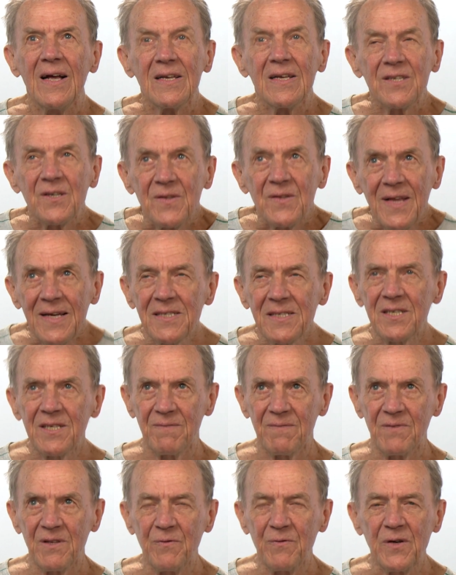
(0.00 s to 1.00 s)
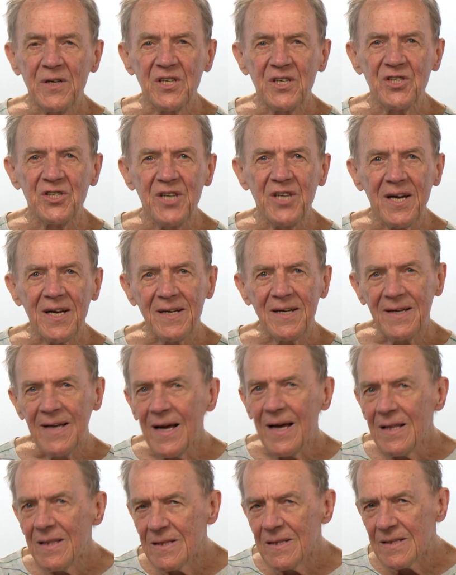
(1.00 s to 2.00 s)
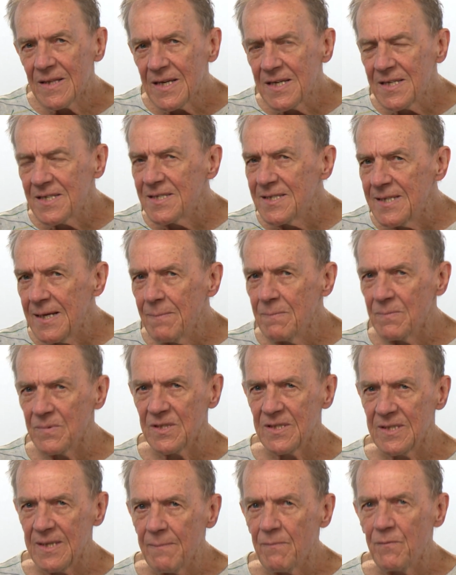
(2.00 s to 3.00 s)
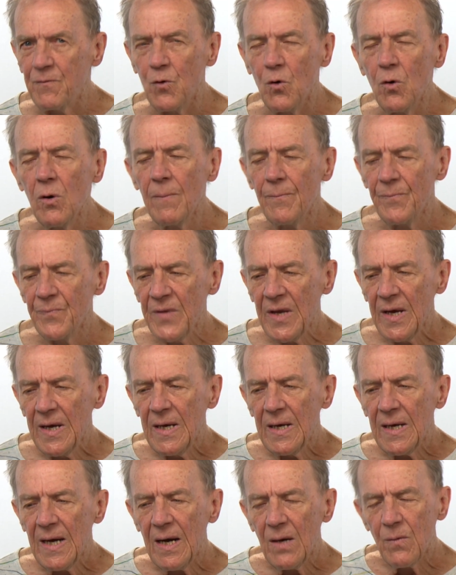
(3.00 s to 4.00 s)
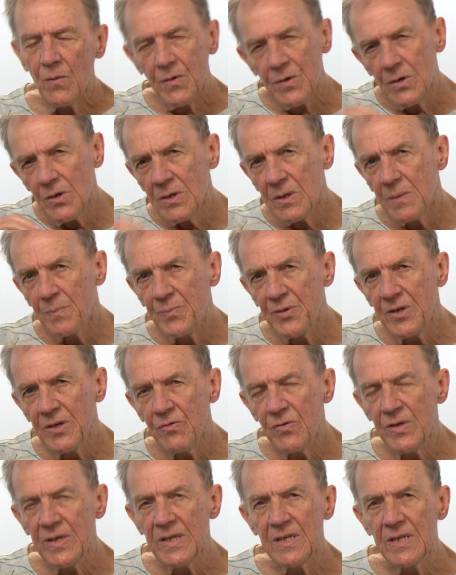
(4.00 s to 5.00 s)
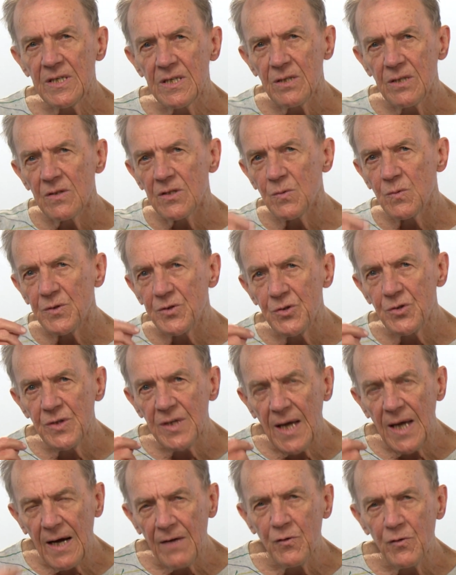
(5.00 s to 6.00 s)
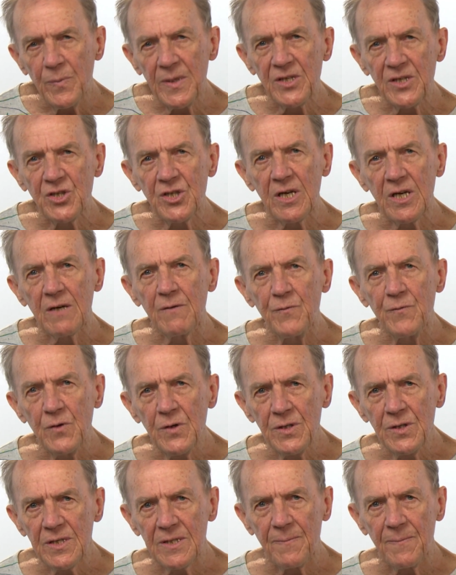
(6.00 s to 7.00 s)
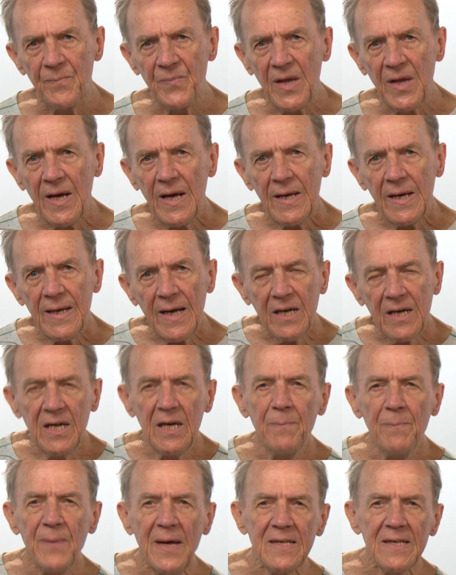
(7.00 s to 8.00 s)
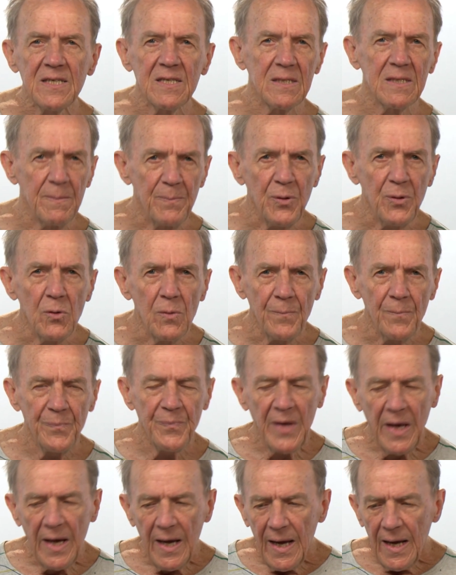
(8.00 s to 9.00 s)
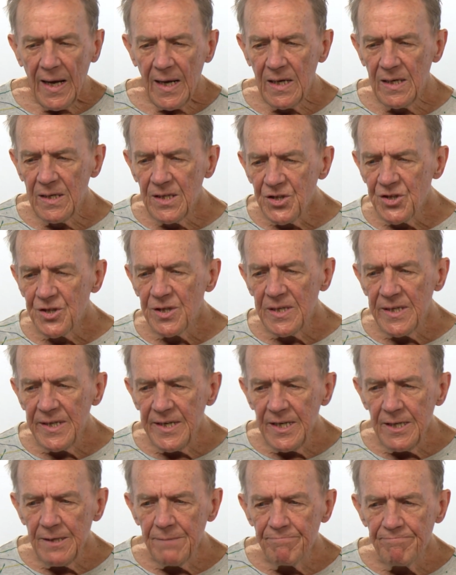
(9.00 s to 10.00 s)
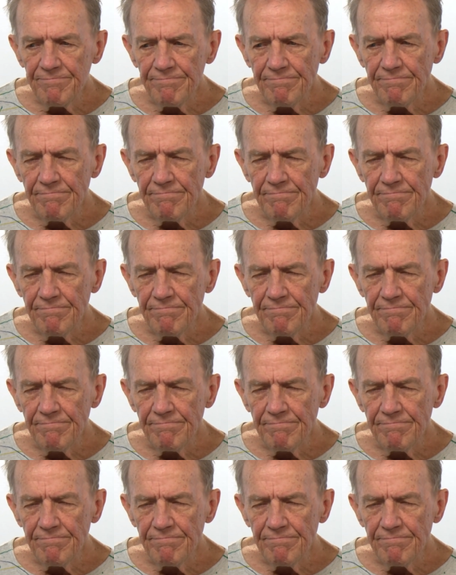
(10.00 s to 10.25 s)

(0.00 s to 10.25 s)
So that's the phonics check. Now, the next step, step 4, we're going to look at pre-reading skills. We'll do the alphabet check first. Now, keep that simple. Initially,